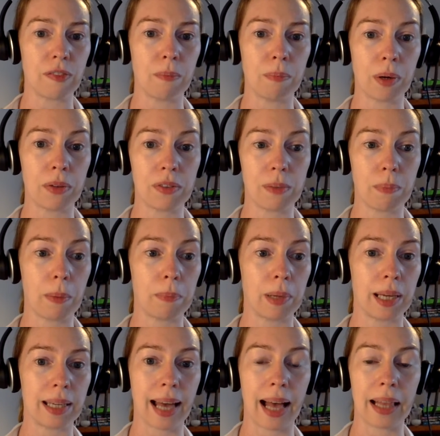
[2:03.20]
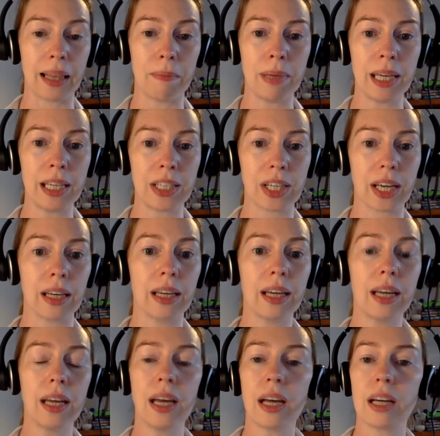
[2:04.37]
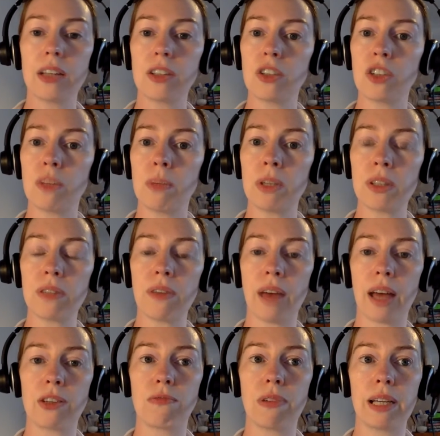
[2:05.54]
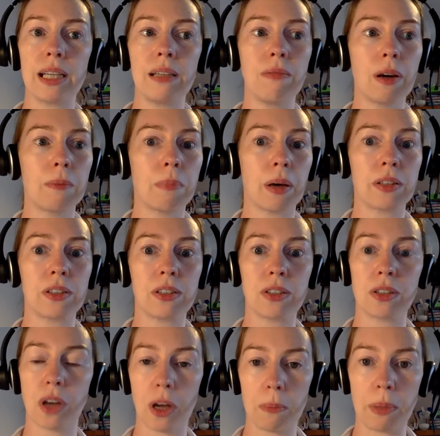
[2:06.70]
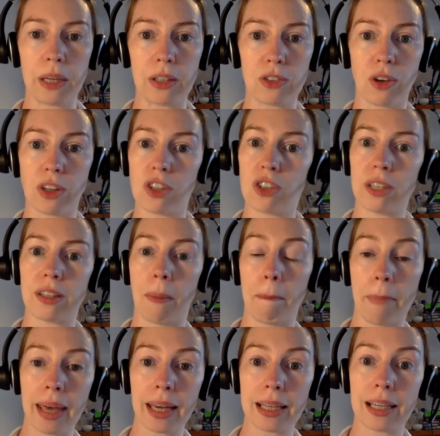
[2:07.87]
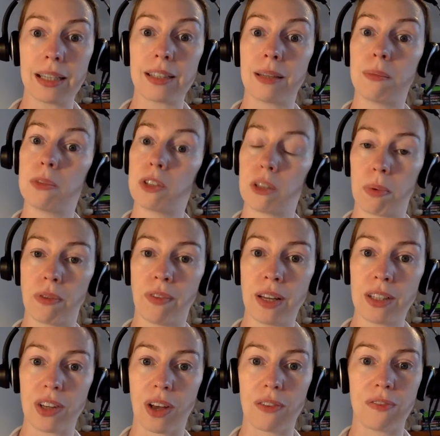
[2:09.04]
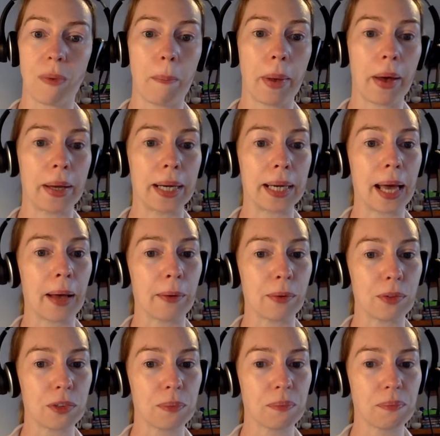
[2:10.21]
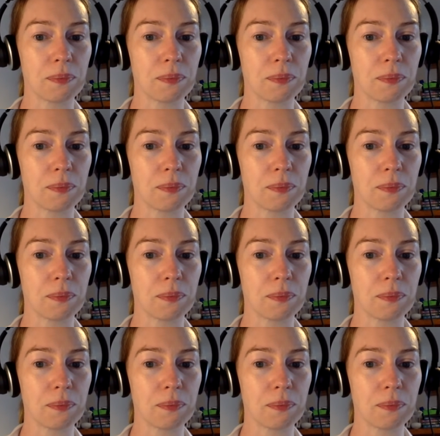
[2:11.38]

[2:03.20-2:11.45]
from both the public and the media. And so she must have had really robust coping strategies and mechanisms to prevent her from burning out.